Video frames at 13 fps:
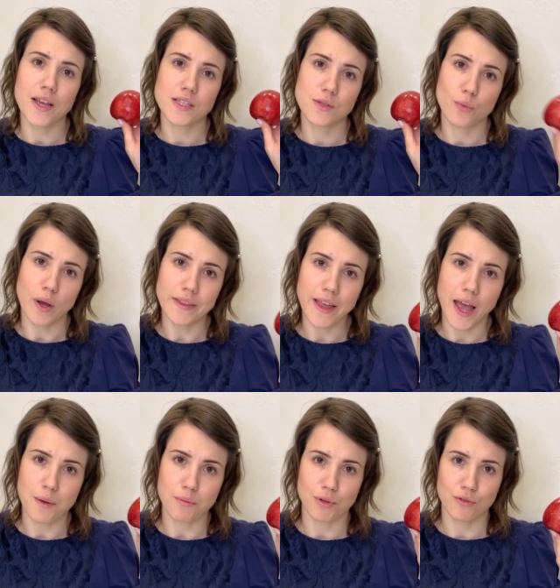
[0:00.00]
is one
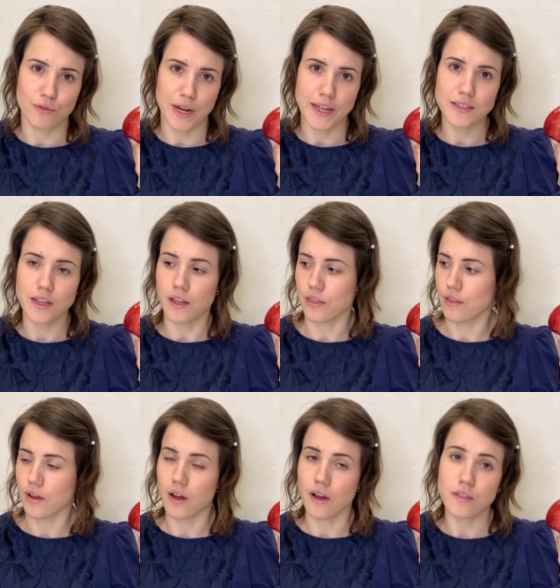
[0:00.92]
apple red and
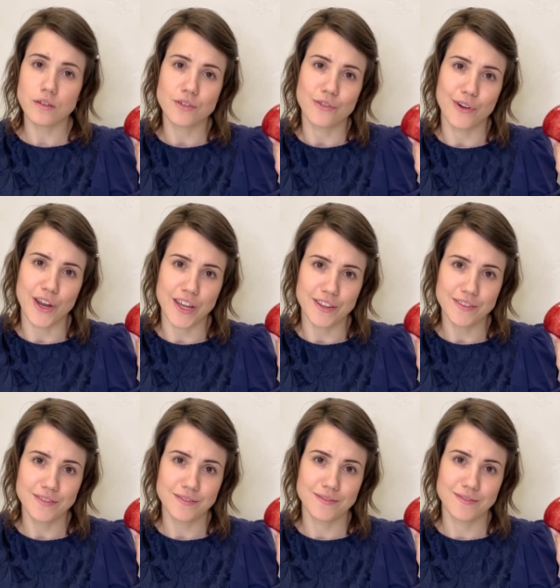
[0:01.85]
the other green?